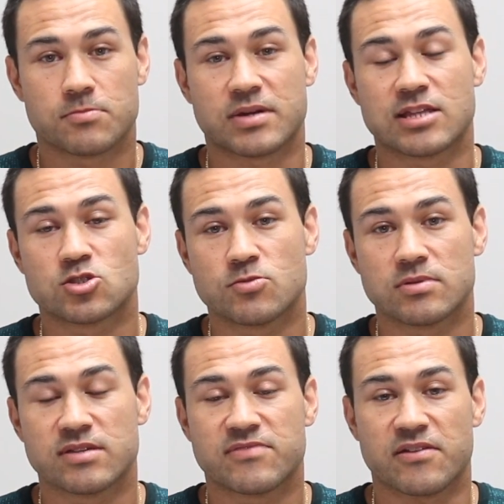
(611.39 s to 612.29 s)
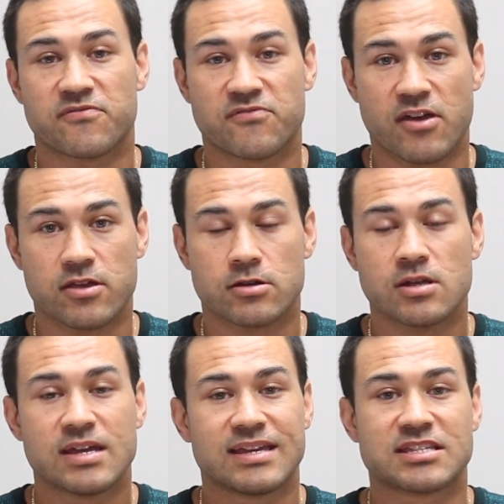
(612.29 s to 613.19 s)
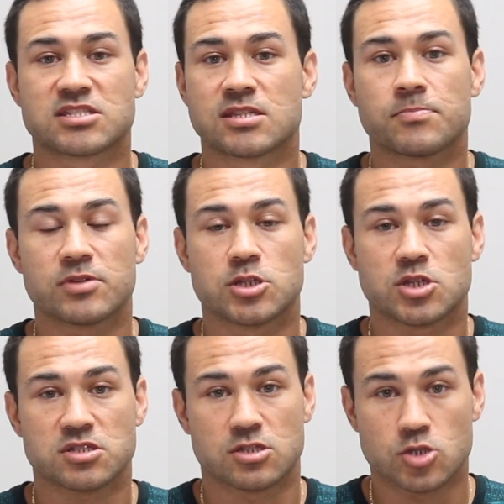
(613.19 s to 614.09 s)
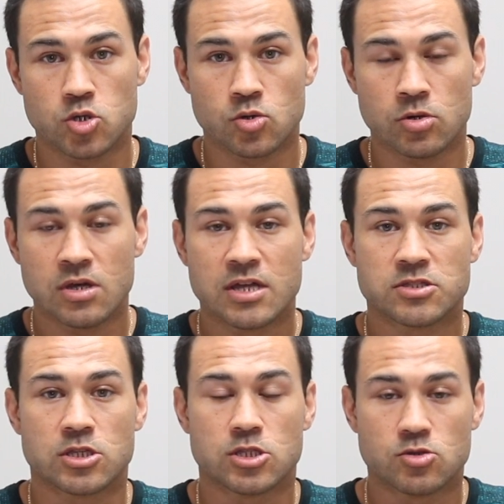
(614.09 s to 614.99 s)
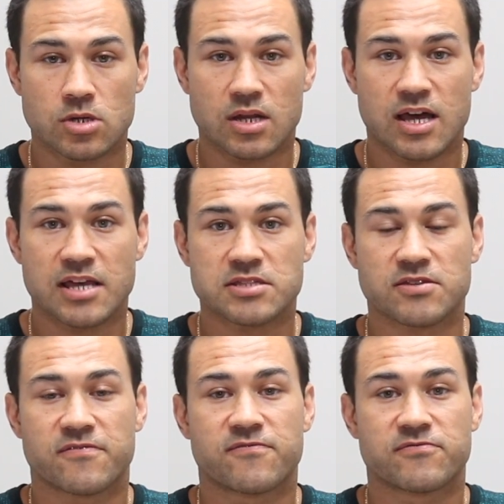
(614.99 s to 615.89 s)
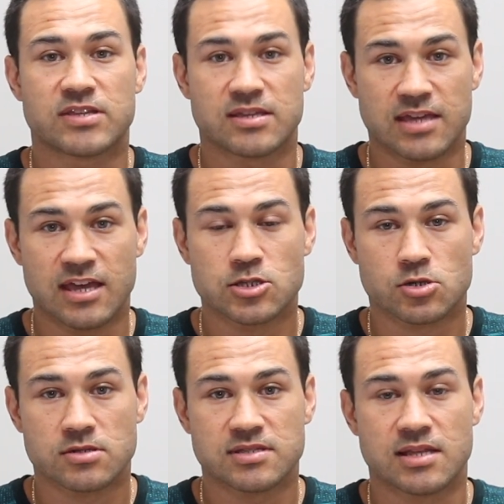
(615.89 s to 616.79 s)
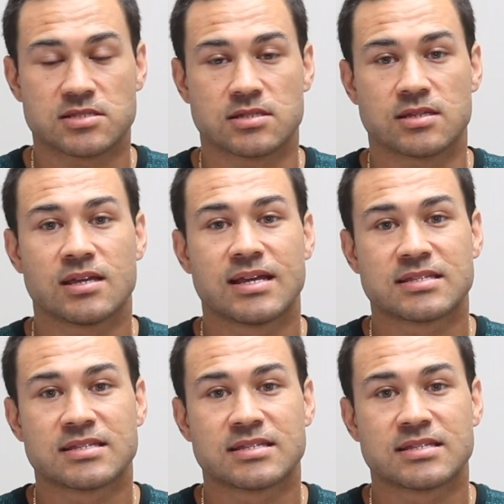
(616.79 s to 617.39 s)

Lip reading: but I do believe that failure is simply just a tool to utilize to gauge your intensity,